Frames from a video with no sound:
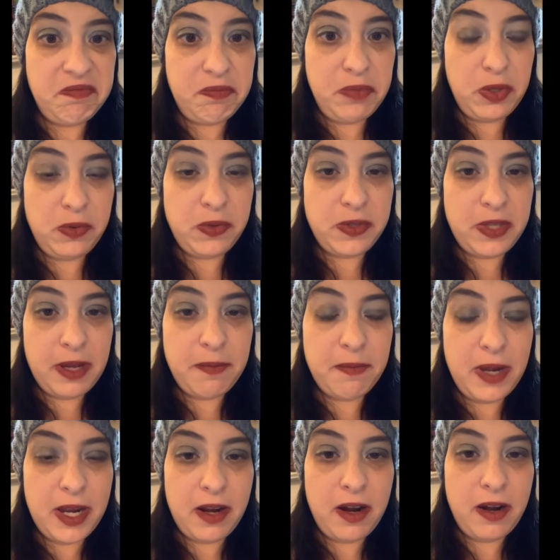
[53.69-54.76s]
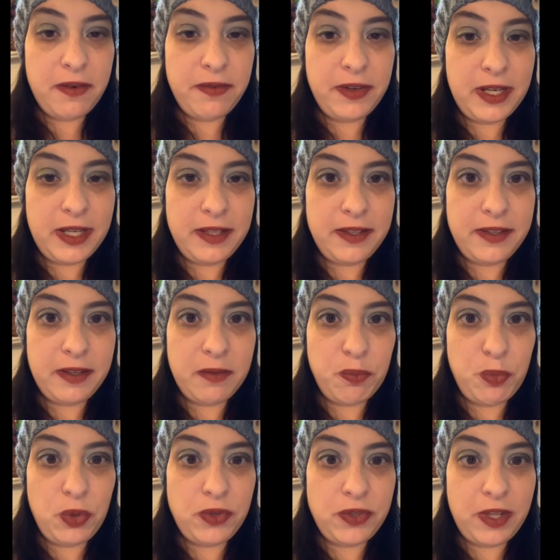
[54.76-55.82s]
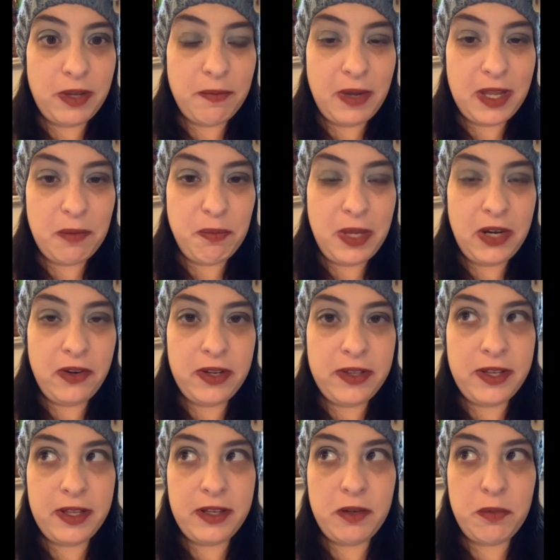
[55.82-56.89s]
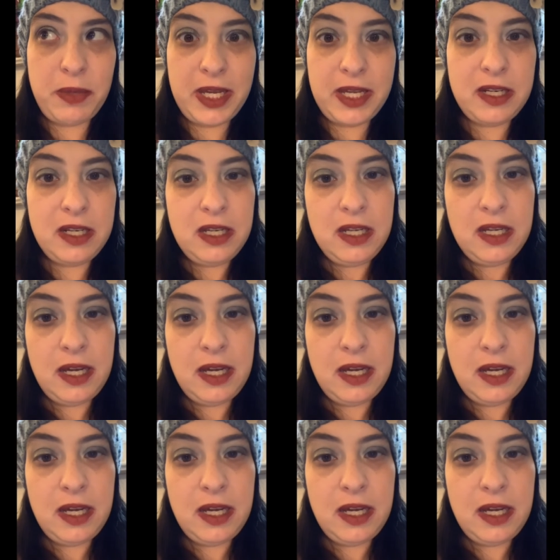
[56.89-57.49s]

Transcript: boost up my confidence and boost up my appearance a little bit.